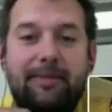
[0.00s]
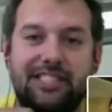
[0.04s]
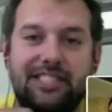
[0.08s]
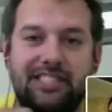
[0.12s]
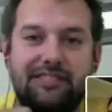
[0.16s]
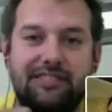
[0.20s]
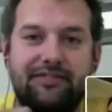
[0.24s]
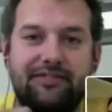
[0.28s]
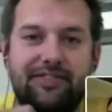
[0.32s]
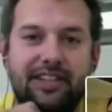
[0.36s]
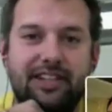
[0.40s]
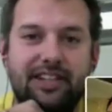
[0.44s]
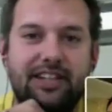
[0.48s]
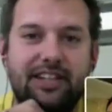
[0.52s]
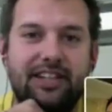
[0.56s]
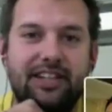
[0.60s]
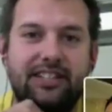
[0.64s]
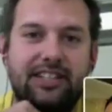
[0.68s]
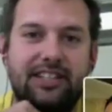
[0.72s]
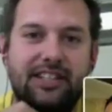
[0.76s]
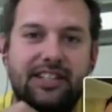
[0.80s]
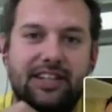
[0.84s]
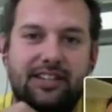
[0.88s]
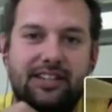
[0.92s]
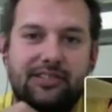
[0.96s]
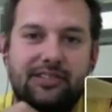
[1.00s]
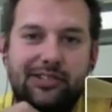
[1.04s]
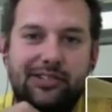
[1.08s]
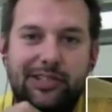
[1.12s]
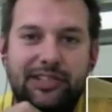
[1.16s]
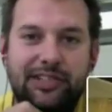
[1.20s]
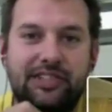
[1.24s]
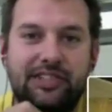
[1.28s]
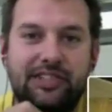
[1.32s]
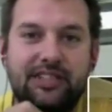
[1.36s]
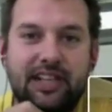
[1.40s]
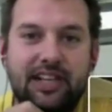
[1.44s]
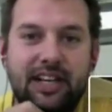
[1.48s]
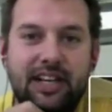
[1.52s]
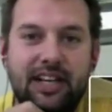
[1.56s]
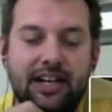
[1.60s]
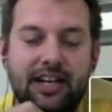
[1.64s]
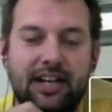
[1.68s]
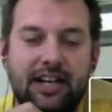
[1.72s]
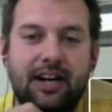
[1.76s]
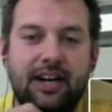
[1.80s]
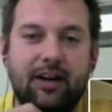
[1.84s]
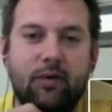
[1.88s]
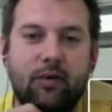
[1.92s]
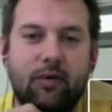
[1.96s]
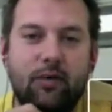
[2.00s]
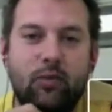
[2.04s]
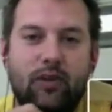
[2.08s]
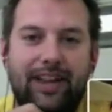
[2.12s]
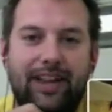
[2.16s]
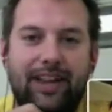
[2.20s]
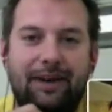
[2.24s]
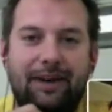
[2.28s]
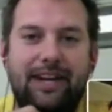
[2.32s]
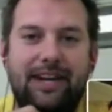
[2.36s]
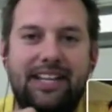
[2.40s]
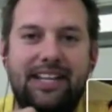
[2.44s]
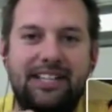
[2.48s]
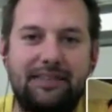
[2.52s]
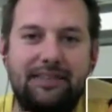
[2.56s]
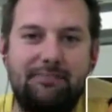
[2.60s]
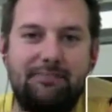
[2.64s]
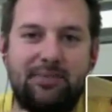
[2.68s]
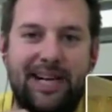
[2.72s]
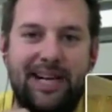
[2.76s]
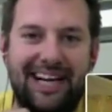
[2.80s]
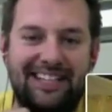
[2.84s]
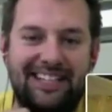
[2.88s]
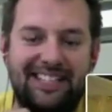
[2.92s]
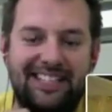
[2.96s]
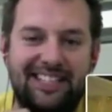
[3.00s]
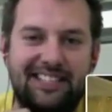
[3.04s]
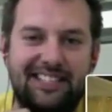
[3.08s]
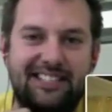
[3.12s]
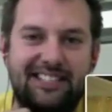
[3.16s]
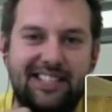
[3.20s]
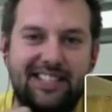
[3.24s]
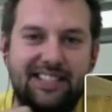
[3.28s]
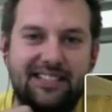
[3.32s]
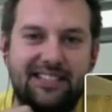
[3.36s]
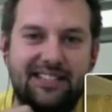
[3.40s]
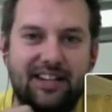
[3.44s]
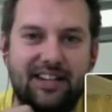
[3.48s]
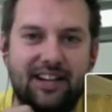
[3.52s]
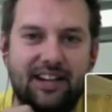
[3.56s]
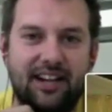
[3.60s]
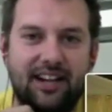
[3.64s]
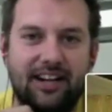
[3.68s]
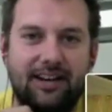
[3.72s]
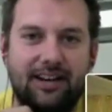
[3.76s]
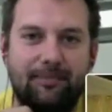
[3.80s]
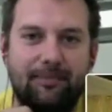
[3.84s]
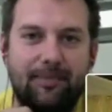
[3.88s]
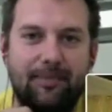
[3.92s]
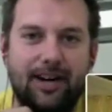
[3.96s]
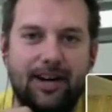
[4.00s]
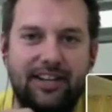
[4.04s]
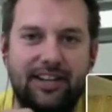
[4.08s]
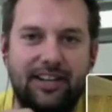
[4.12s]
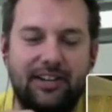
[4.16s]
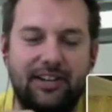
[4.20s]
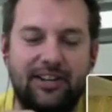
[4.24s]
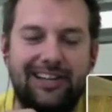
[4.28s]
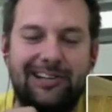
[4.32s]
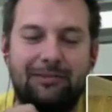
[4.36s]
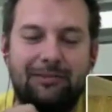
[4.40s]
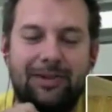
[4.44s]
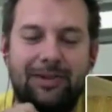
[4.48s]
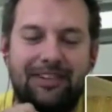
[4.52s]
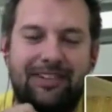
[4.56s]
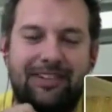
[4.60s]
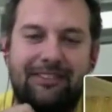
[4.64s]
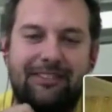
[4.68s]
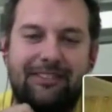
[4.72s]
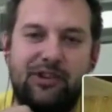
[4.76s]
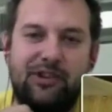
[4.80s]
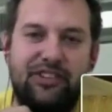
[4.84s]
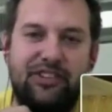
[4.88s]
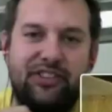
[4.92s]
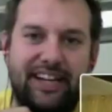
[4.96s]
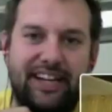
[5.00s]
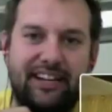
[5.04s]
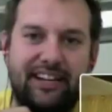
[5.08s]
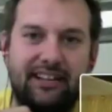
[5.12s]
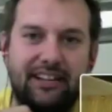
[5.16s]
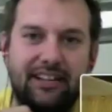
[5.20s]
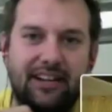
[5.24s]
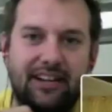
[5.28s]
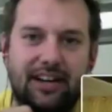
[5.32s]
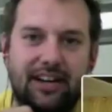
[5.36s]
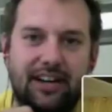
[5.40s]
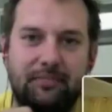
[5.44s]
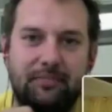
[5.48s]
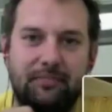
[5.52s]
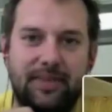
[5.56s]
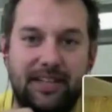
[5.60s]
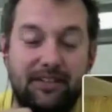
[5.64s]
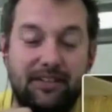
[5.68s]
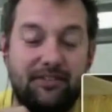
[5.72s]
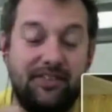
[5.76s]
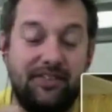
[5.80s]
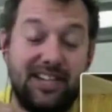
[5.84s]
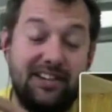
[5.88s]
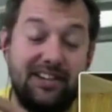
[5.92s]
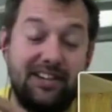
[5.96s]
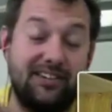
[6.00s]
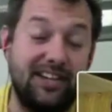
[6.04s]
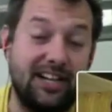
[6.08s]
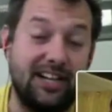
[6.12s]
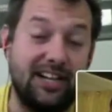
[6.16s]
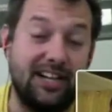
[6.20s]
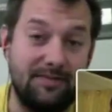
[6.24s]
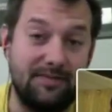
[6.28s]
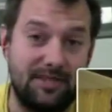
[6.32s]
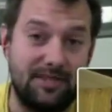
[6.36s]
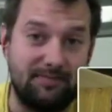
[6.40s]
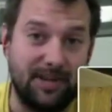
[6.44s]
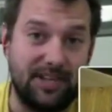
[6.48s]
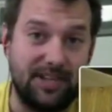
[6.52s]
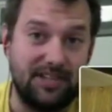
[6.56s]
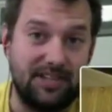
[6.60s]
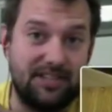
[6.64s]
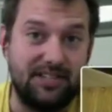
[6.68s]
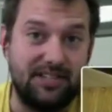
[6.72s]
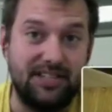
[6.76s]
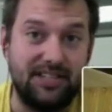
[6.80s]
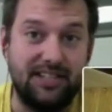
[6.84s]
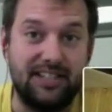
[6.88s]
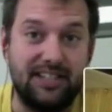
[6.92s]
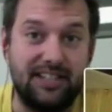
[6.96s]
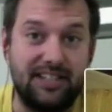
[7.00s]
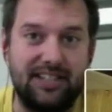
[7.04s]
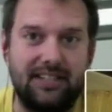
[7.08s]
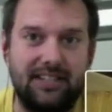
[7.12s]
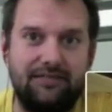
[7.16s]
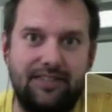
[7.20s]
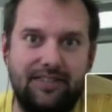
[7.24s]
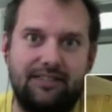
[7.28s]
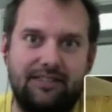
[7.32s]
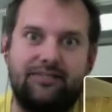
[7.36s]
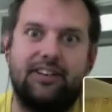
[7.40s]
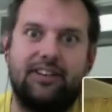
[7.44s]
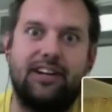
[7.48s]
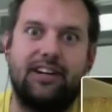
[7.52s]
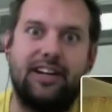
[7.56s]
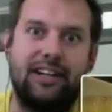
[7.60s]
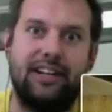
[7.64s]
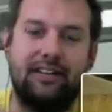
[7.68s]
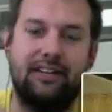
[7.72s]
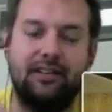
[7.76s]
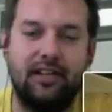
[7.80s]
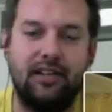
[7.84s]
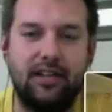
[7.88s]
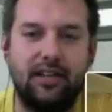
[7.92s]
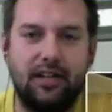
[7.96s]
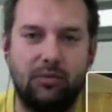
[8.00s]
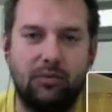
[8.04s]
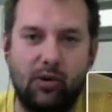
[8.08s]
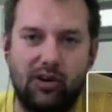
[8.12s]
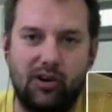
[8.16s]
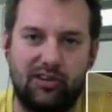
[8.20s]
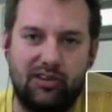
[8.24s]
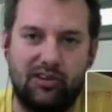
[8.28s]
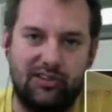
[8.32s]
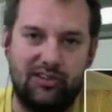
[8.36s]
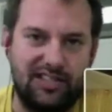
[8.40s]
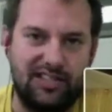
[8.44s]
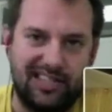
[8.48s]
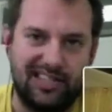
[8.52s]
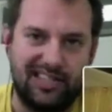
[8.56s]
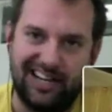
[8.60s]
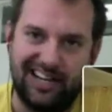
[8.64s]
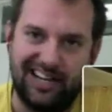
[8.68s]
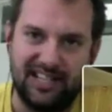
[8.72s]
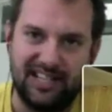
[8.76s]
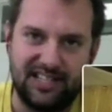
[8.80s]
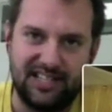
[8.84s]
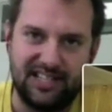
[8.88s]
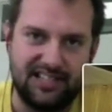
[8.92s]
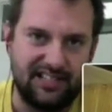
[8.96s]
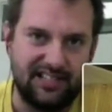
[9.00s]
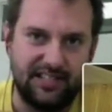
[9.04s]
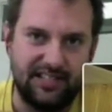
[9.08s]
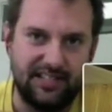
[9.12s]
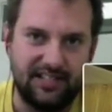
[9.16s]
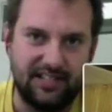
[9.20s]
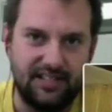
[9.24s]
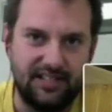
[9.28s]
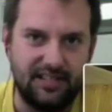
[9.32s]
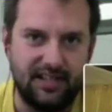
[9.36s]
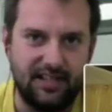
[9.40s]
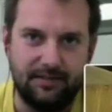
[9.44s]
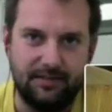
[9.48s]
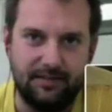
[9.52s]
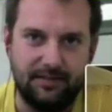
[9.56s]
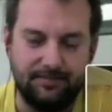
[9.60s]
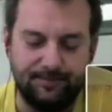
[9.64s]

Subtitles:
manager for Cruise. What that means in practice is that I do a little bit of everything. In theory, I'm supposed to kind of define what Cruise does and